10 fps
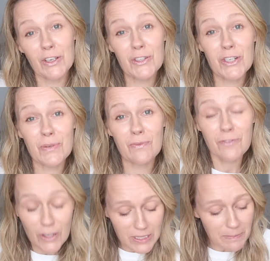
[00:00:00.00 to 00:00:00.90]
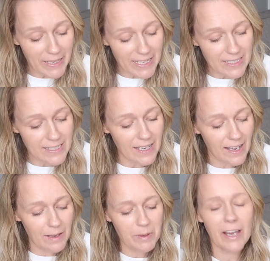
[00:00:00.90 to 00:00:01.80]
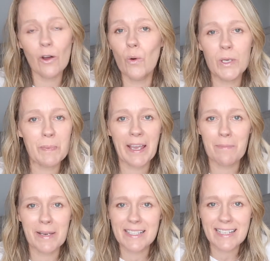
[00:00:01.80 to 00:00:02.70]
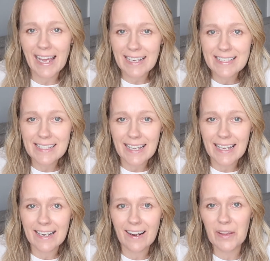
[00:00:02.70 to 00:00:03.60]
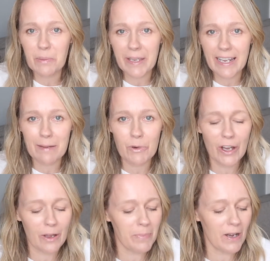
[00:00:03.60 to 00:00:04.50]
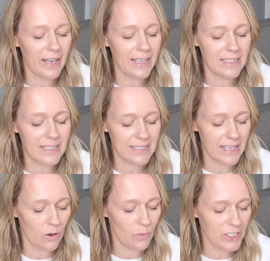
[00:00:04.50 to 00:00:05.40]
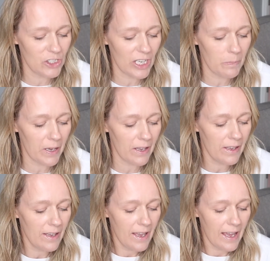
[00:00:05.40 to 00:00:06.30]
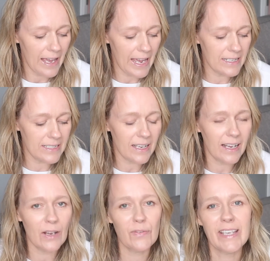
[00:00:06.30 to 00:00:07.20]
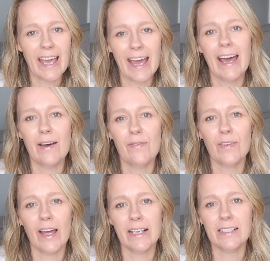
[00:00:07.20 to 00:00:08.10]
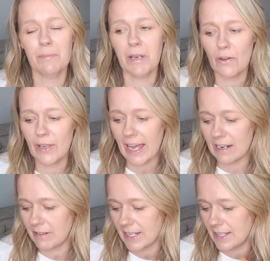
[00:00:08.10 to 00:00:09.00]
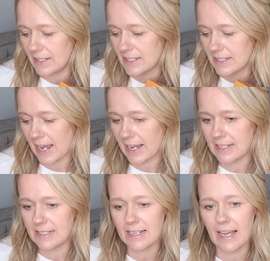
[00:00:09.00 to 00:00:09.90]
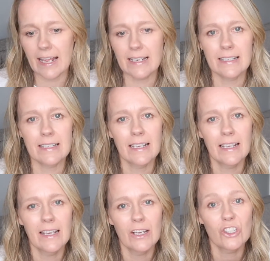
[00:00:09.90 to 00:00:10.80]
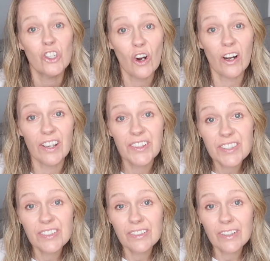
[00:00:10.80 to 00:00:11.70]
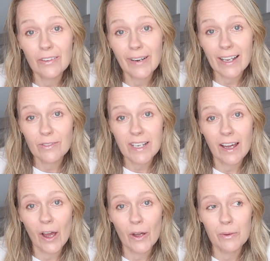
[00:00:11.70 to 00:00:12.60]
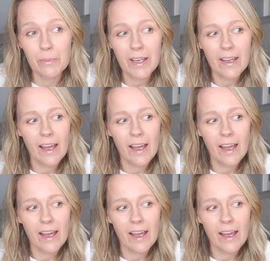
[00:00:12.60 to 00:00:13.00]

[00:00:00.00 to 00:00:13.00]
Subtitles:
on to some foodie bits. I always pick up my snacks in either B&M or Home Bargains because they're always cheaper, and I love to have like some low calorie snacks and chocolate around at home.